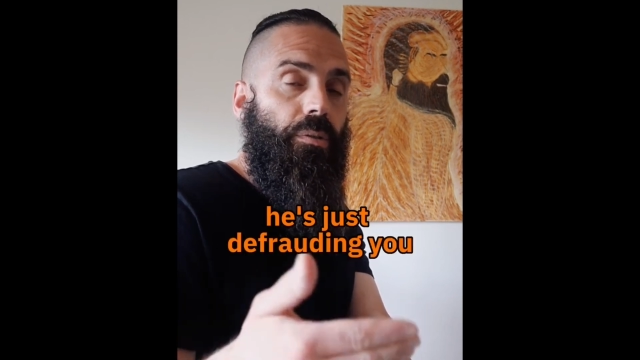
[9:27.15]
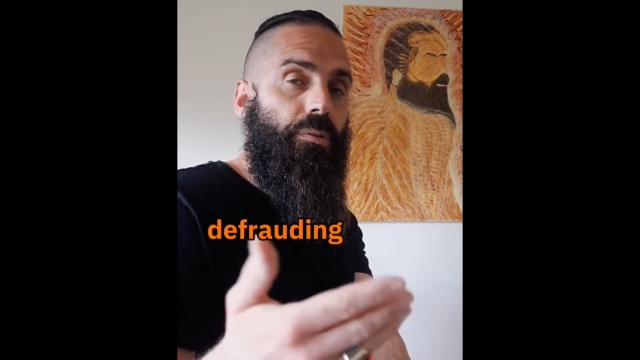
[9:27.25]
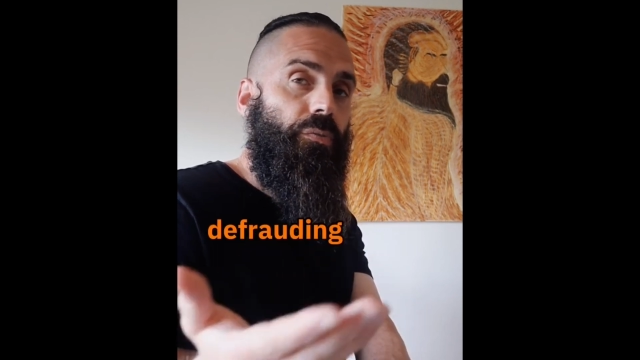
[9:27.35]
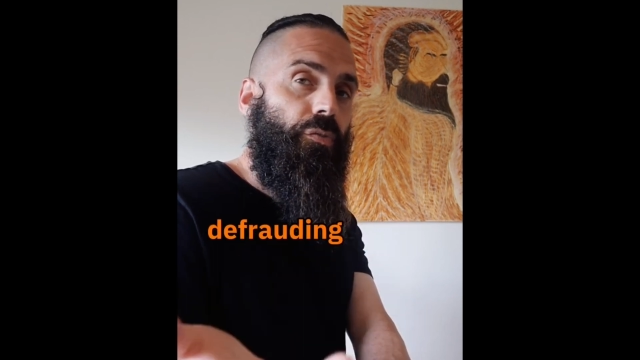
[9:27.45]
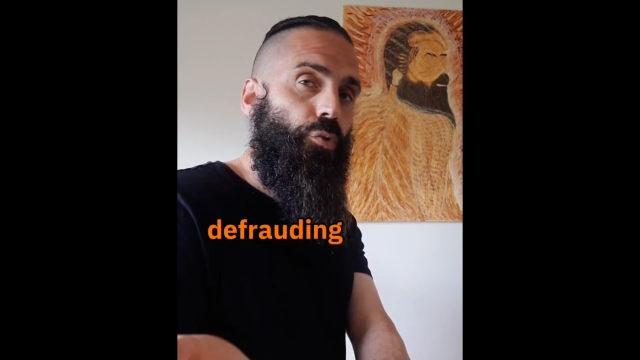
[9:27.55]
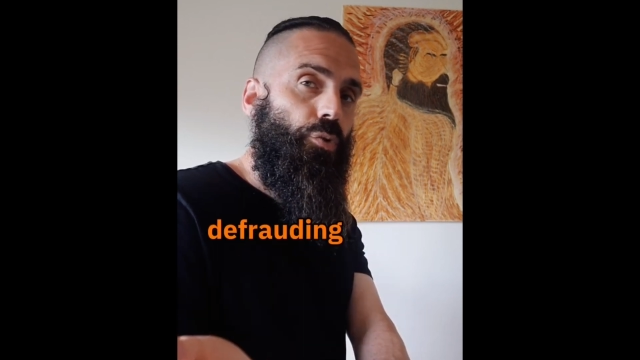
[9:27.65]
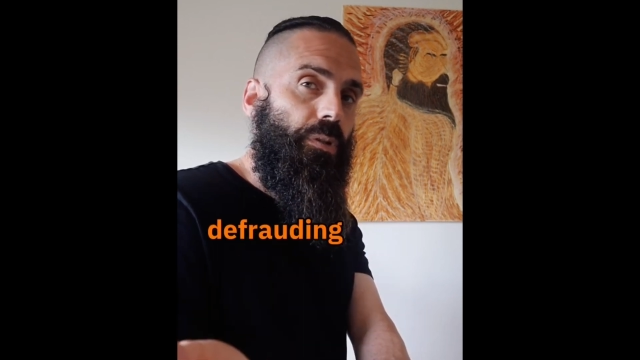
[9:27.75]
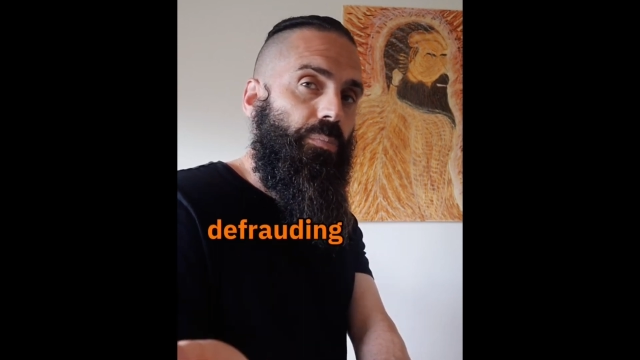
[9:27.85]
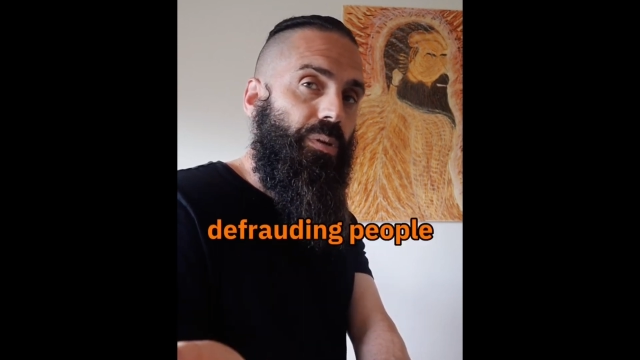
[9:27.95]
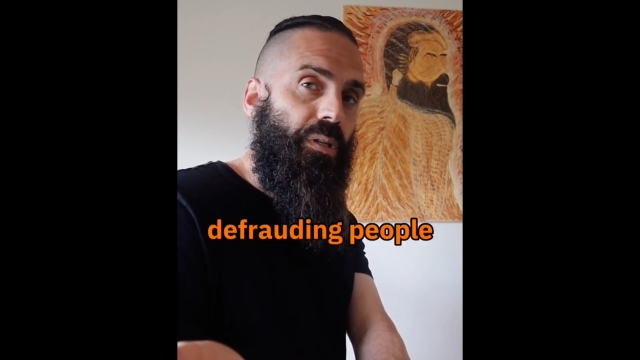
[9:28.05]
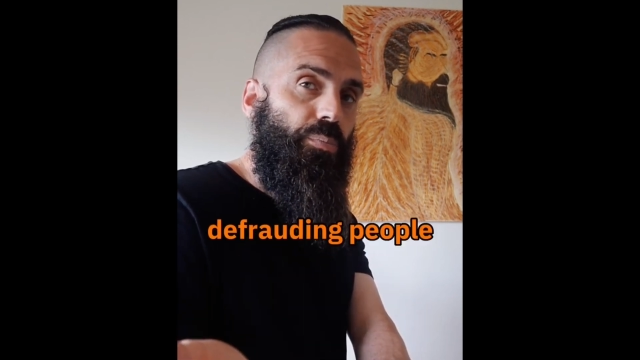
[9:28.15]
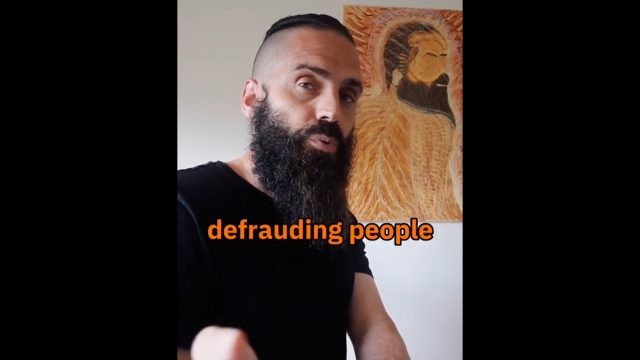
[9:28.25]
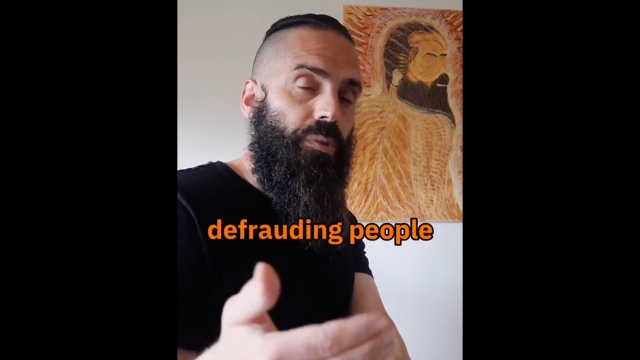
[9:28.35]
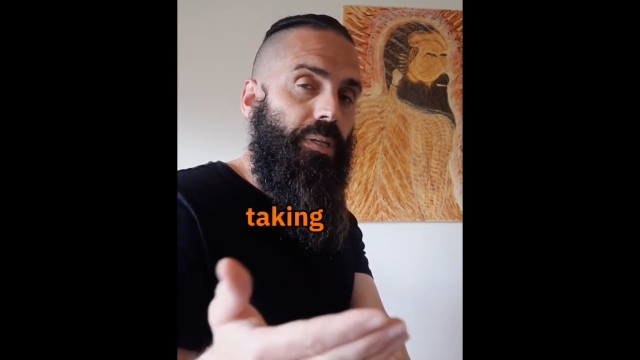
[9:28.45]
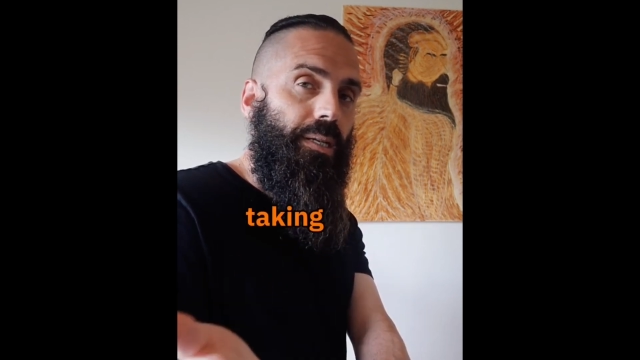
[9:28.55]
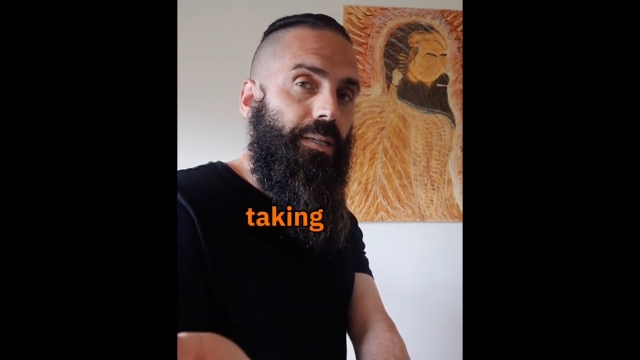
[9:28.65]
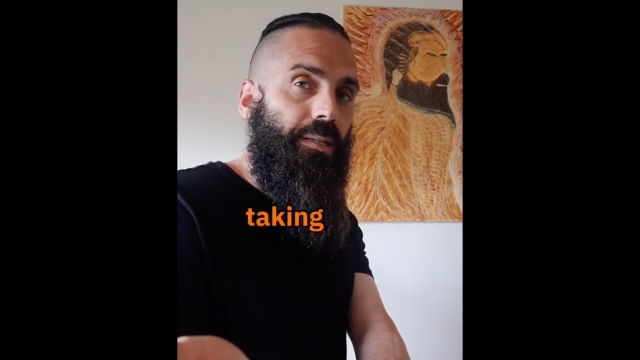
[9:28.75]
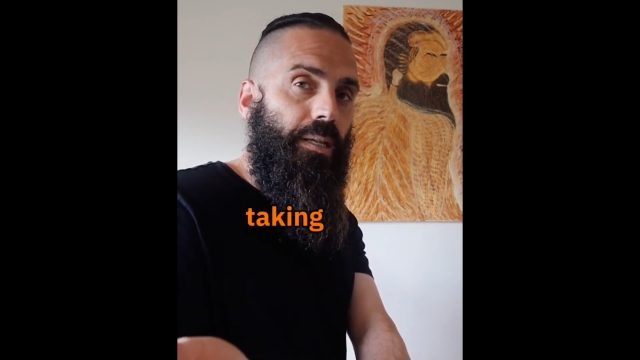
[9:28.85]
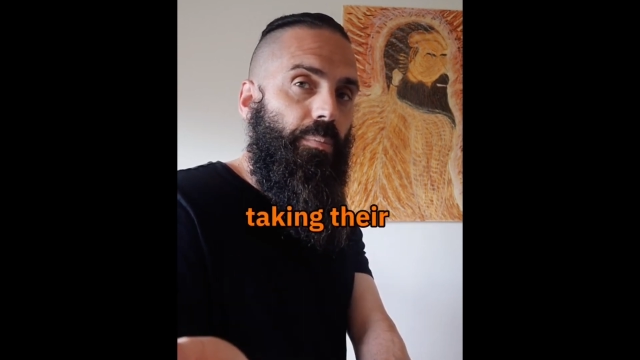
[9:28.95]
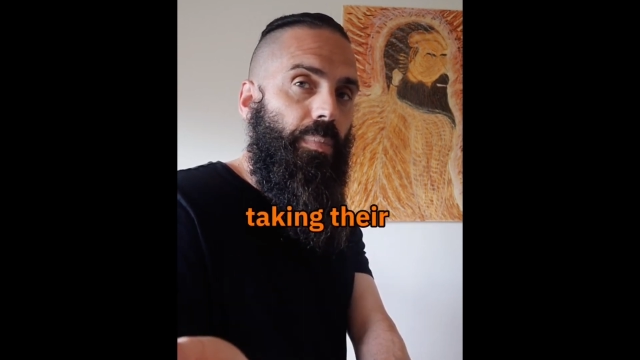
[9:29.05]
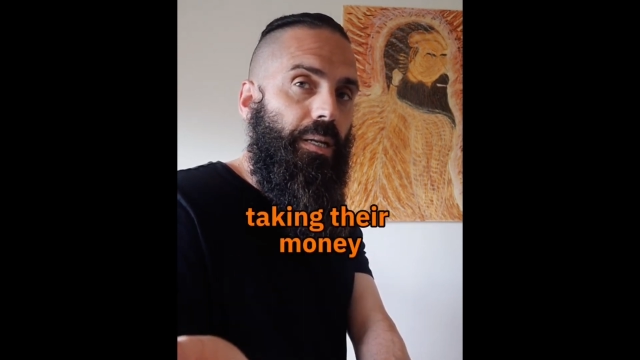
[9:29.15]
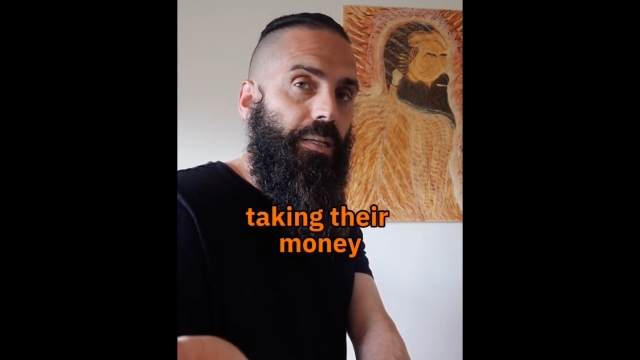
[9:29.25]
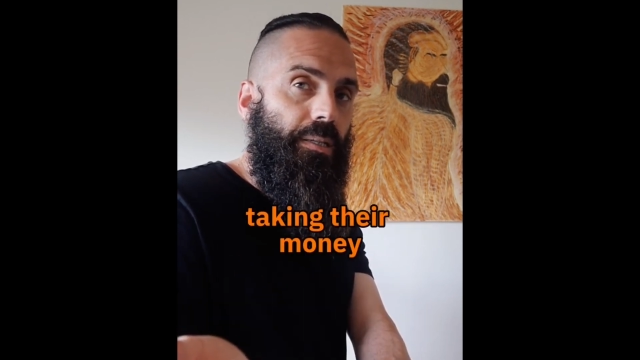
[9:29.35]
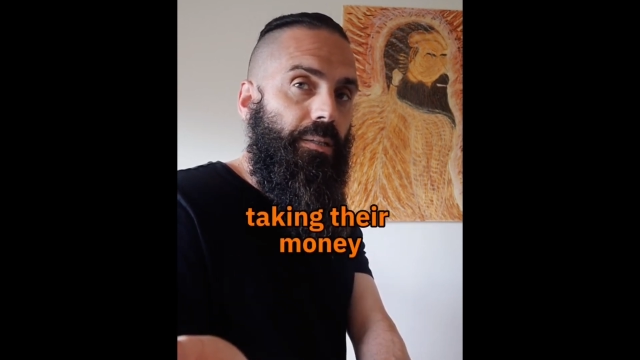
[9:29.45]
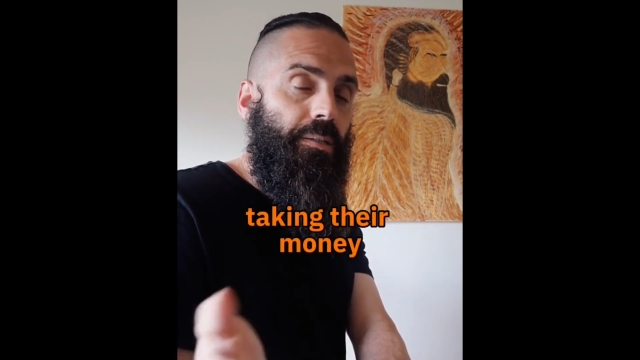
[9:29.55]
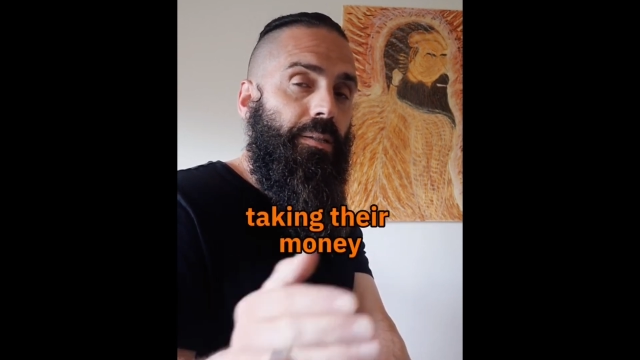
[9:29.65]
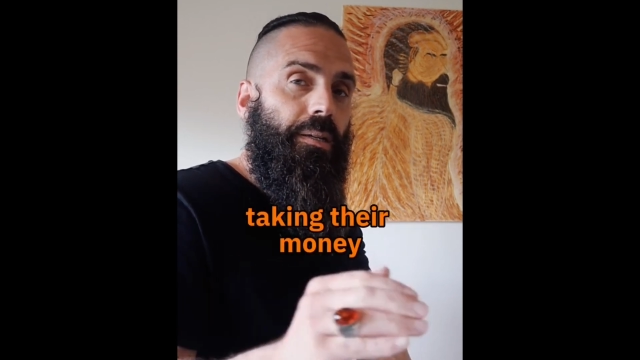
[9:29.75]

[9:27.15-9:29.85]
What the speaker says: defrauding people, taking their money.